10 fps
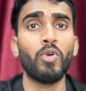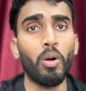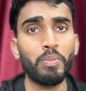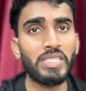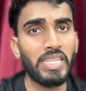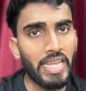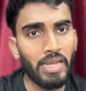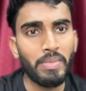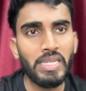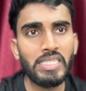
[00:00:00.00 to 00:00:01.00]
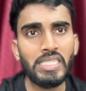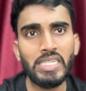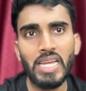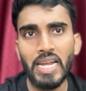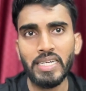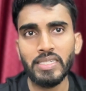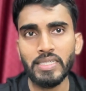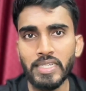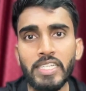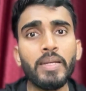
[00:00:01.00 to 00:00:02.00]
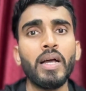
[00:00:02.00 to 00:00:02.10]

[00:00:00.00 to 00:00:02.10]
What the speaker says: option A, B, C, and D.